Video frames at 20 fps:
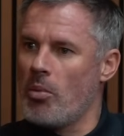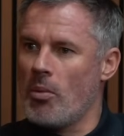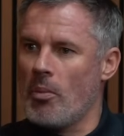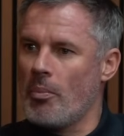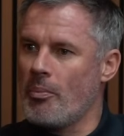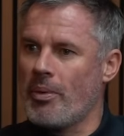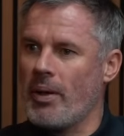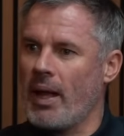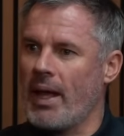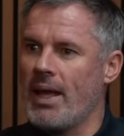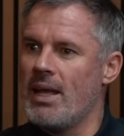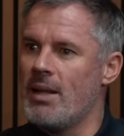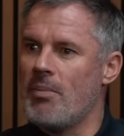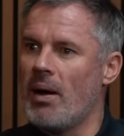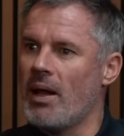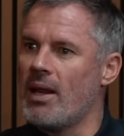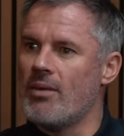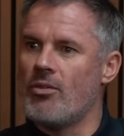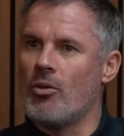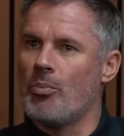I'm paid
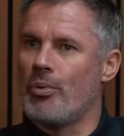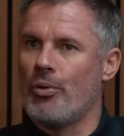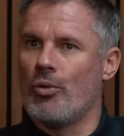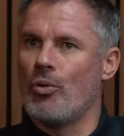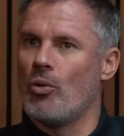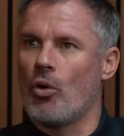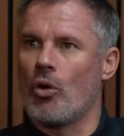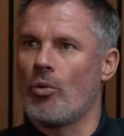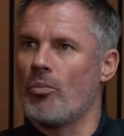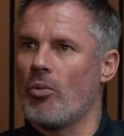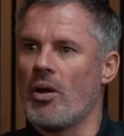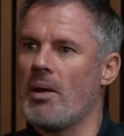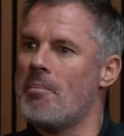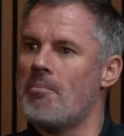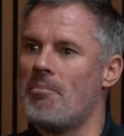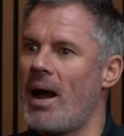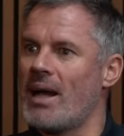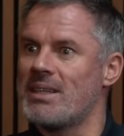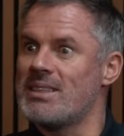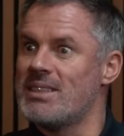by Liverpool, or I'm not an
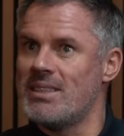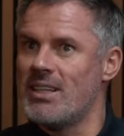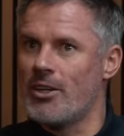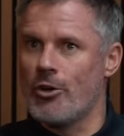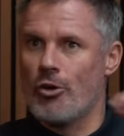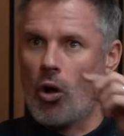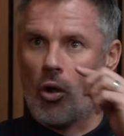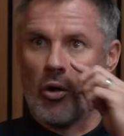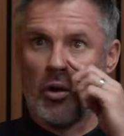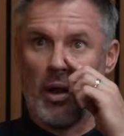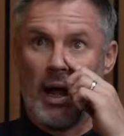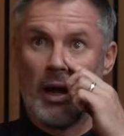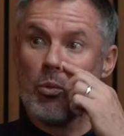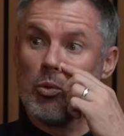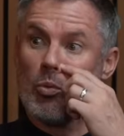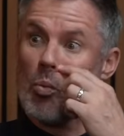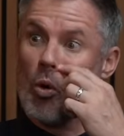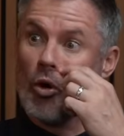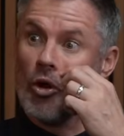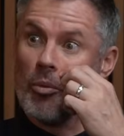ambassador or nothing, and I
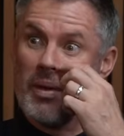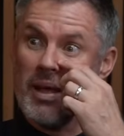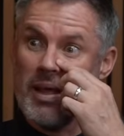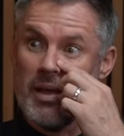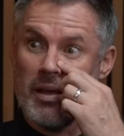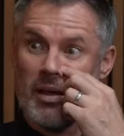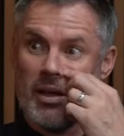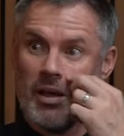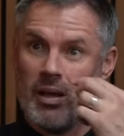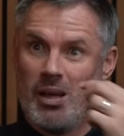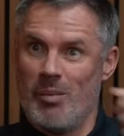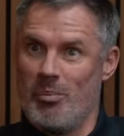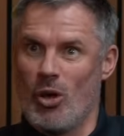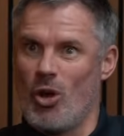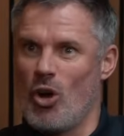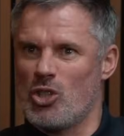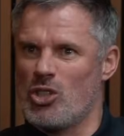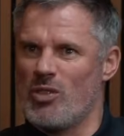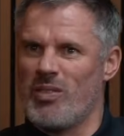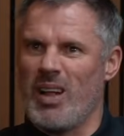wouldn't want to be
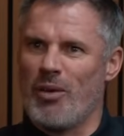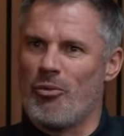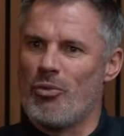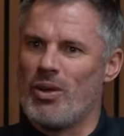because of that